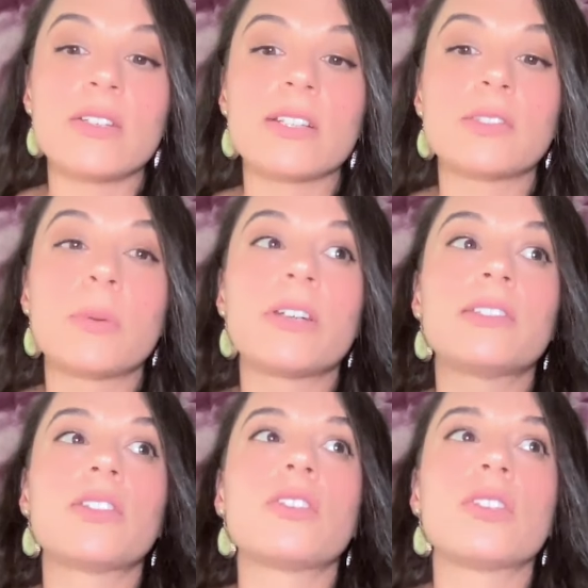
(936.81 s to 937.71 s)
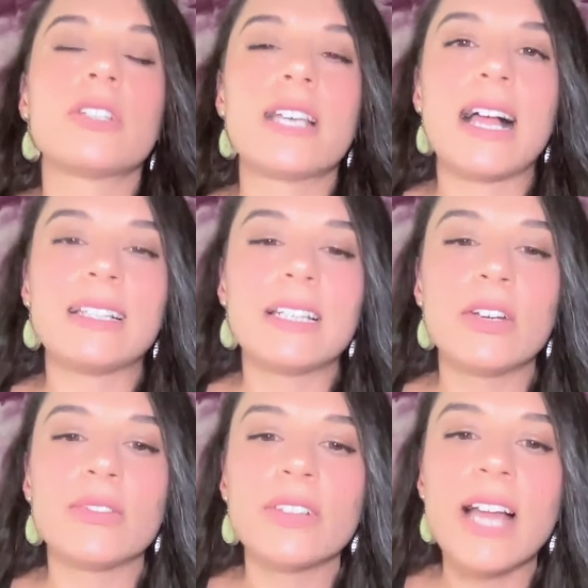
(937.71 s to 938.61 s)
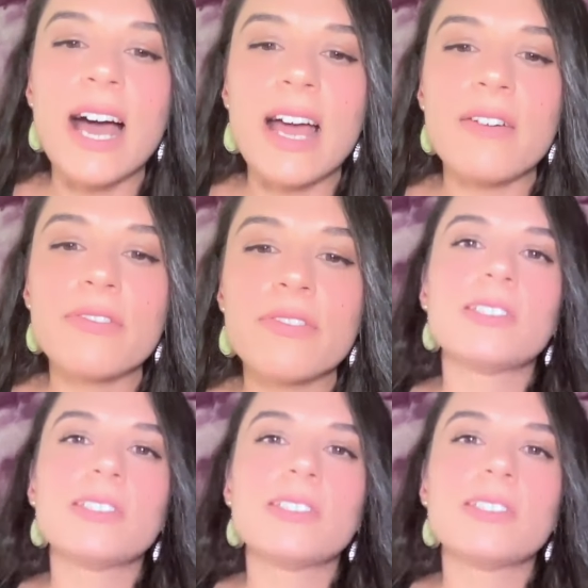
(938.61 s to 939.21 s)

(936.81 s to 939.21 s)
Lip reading: experience the totality of life.